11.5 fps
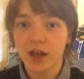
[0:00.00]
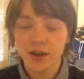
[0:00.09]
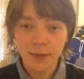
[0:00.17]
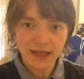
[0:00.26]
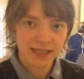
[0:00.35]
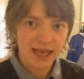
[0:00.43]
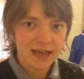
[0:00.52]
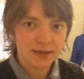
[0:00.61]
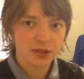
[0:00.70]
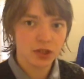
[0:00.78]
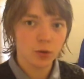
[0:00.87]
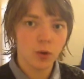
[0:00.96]
The best
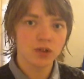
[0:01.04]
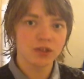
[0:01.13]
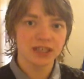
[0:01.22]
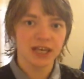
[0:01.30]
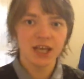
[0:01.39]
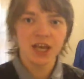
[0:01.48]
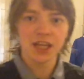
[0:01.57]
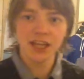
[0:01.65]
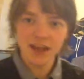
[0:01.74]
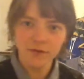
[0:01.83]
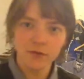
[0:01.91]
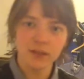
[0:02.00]
games are the ones that you
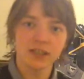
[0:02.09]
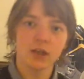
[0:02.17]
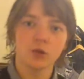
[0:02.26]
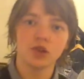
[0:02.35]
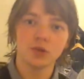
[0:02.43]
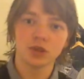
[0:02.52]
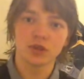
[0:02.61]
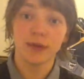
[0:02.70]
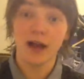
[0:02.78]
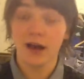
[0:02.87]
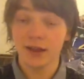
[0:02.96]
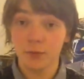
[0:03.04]
never really know too much
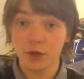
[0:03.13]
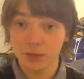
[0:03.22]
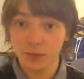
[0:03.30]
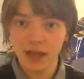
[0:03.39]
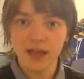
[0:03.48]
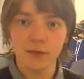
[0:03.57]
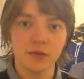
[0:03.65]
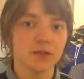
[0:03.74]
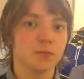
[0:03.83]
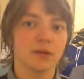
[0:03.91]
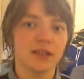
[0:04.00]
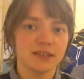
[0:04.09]
about, and then when you play them, you're
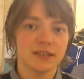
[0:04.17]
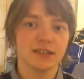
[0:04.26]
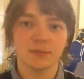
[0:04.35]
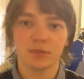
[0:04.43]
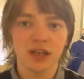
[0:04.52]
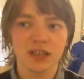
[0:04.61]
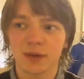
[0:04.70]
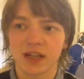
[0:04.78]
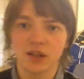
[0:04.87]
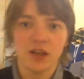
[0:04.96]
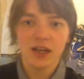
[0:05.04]
pleasantly surprised by